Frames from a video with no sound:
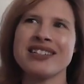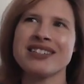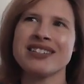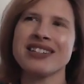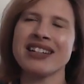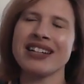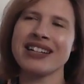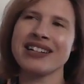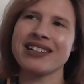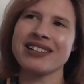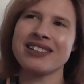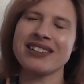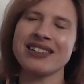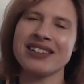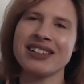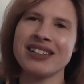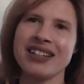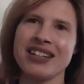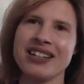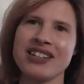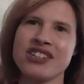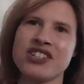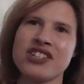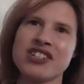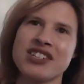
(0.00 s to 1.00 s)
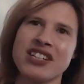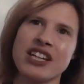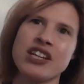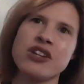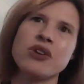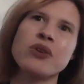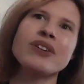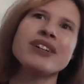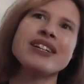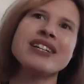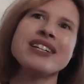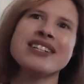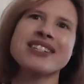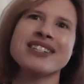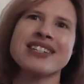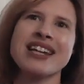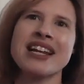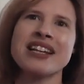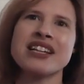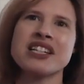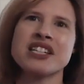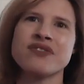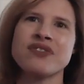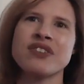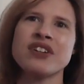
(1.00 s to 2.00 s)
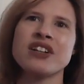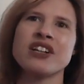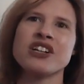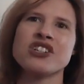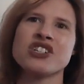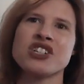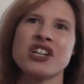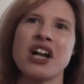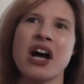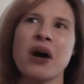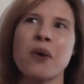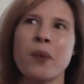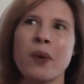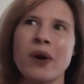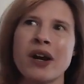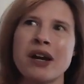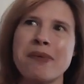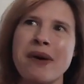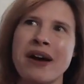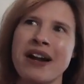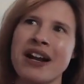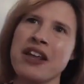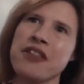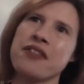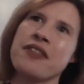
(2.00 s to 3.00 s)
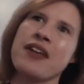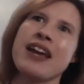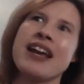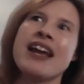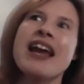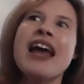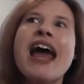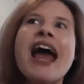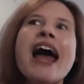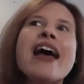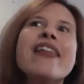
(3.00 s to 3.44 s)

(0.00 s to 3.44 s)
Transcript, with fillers: He's like, uh, and she's like, you only need to stay in this village and not worry about anything.